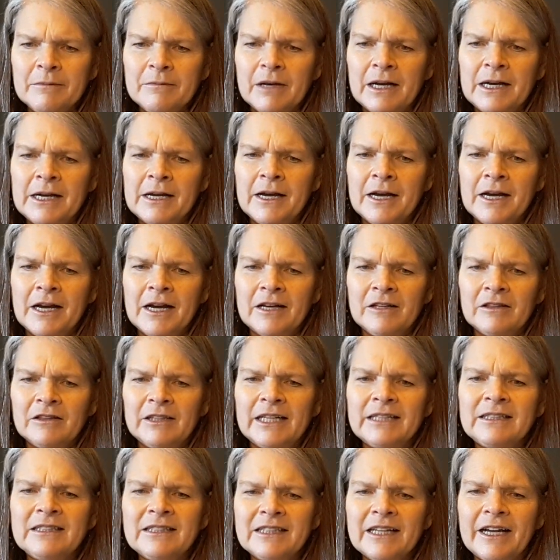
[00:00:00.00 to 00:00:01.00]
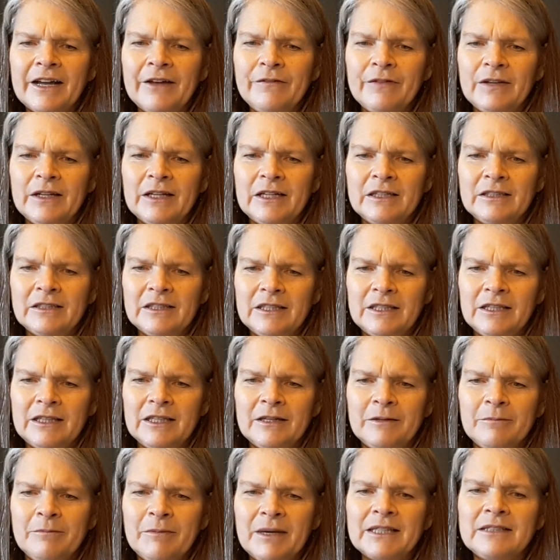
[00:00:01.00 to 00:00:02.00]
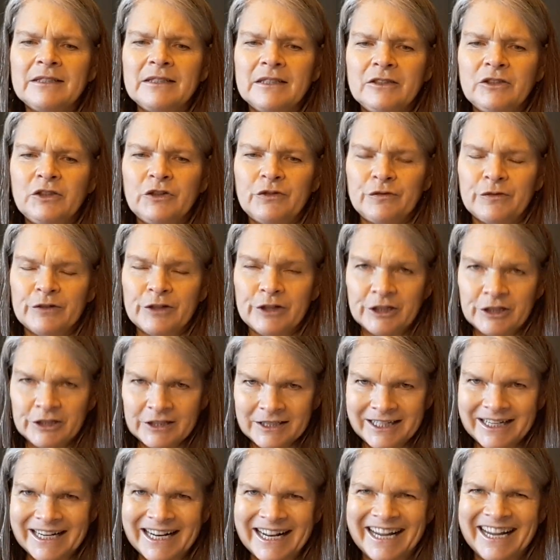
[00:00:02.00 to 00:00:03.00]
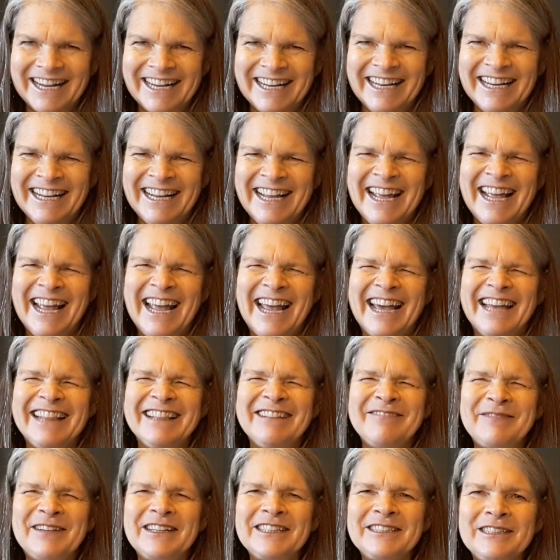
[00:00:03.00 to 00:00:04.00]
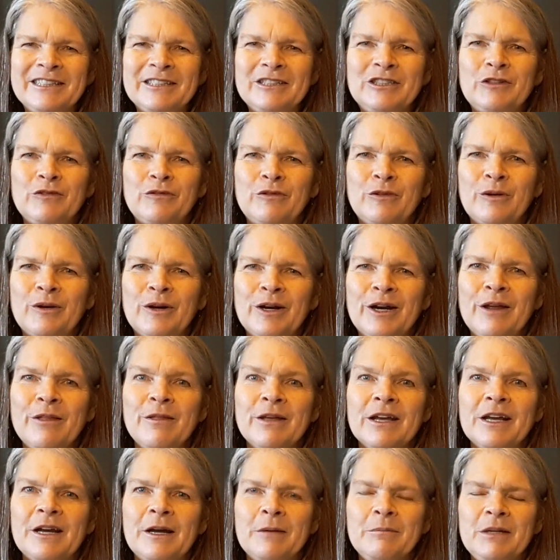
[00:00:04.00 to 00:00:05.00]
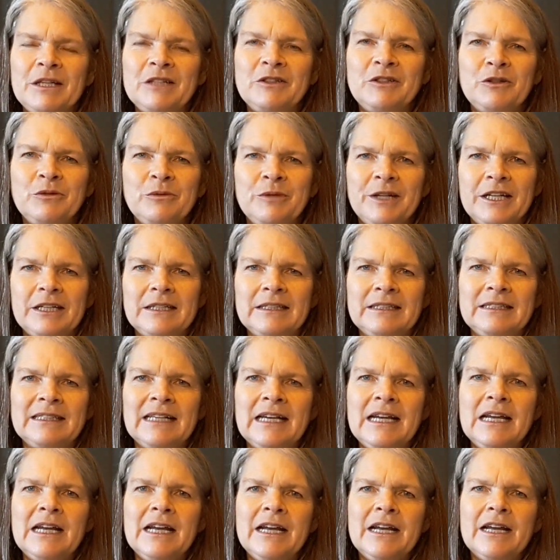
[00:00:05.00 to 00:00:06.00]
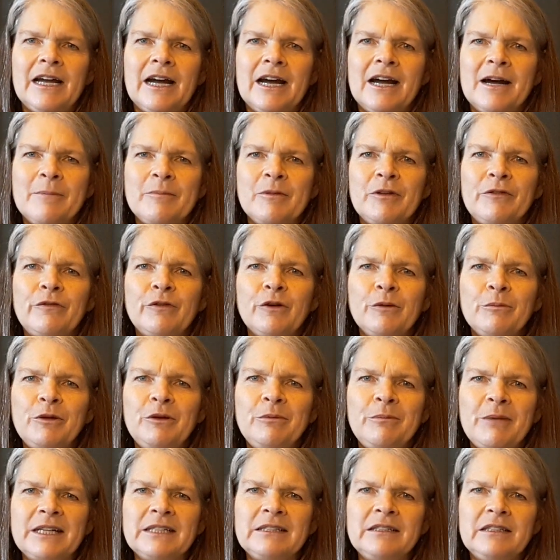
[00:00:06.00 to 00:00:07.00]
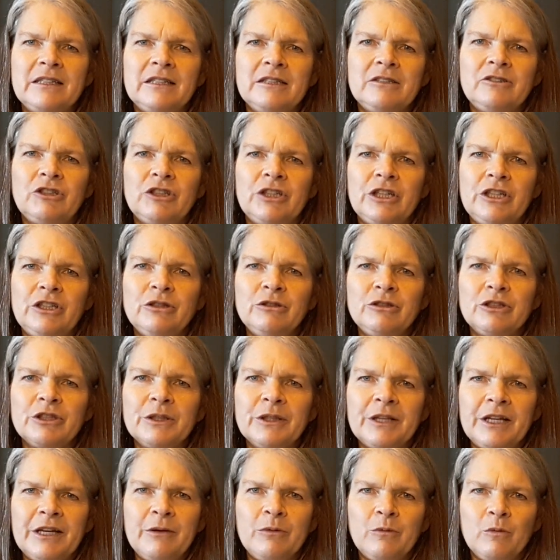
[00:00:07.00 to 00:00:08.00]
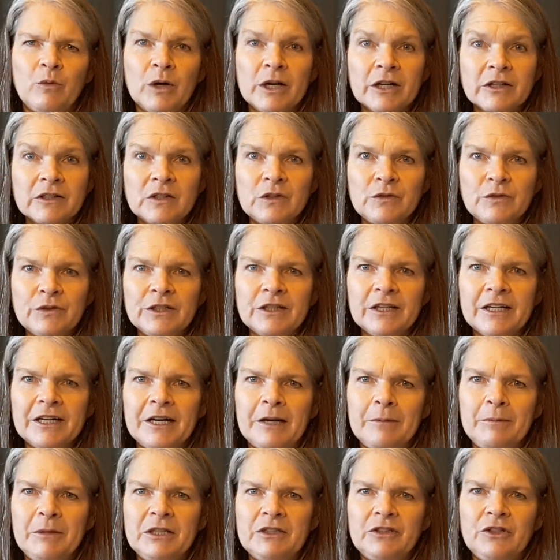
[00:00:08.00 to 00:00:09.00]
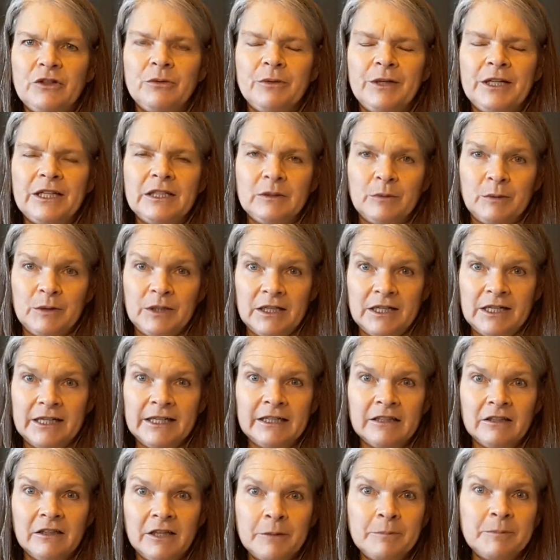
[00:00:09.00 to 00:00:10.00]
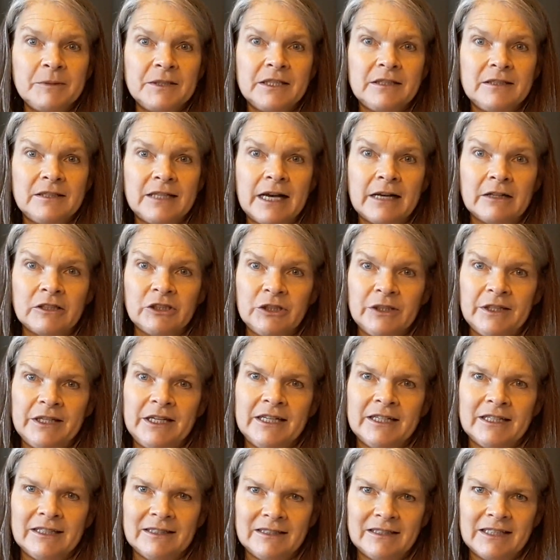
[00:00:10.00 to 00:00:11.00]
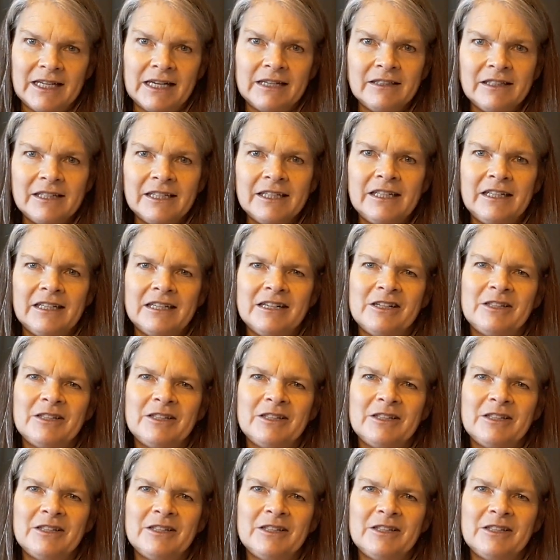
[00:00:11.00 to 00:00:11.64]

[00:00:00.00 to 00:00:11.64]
let's dive into the message for today and the message for the coming 2 weeks. The full moon message usually works for the coming 2 weeks with an eclipse. It's actually extended, and